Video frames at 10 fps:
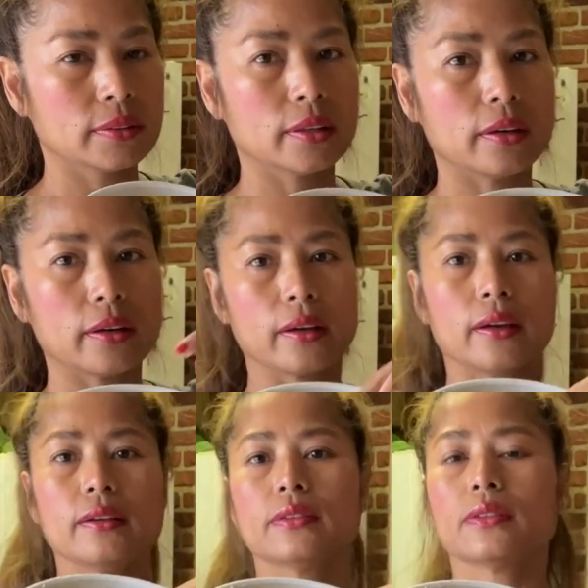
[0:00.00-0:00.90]
Alright
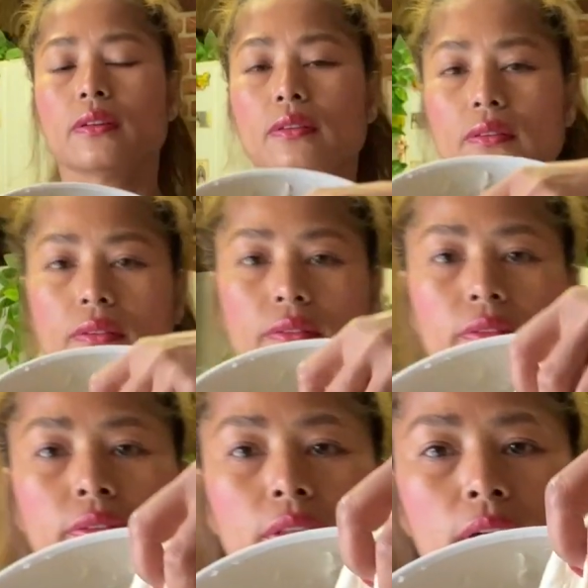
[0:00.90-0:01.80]
guys, so
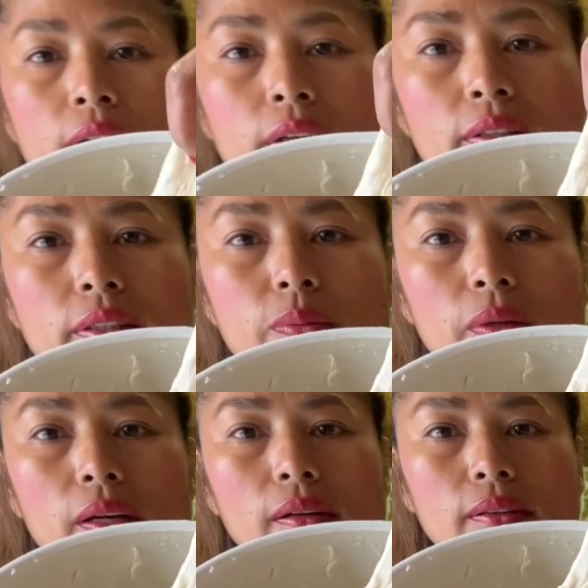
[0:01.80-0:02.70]
this is what
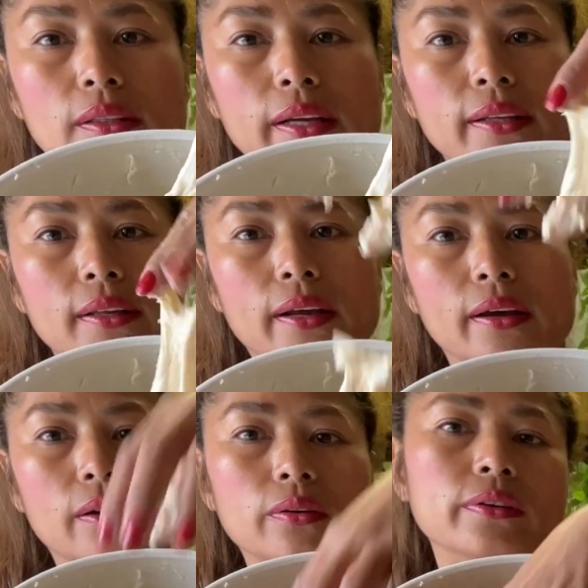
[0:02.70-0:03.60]
it looks like now.
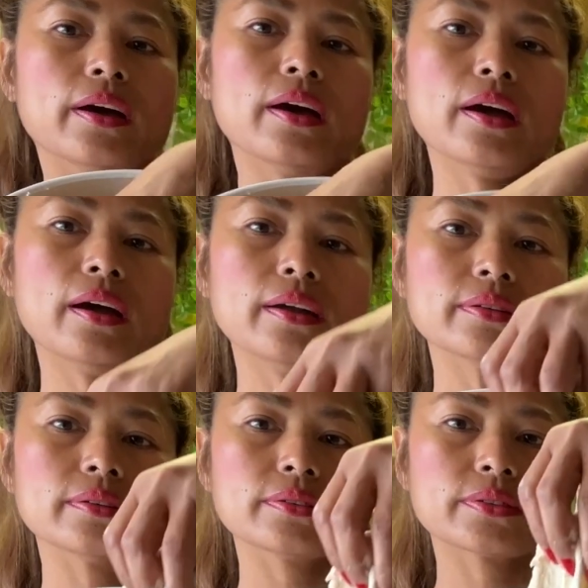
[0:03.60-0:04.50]
Nice
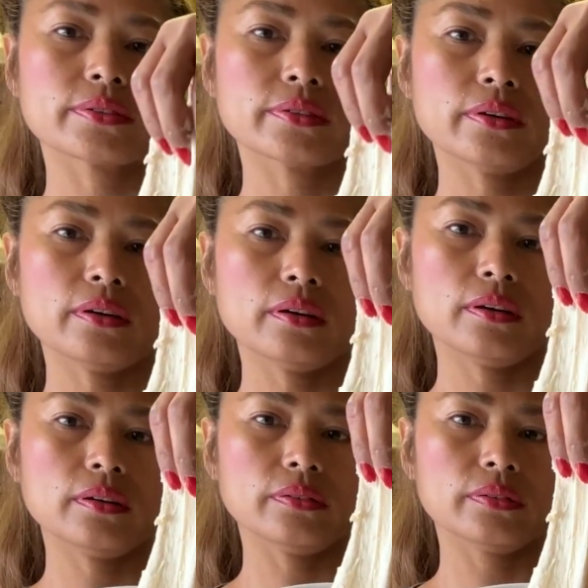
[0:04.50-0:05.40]
and soft.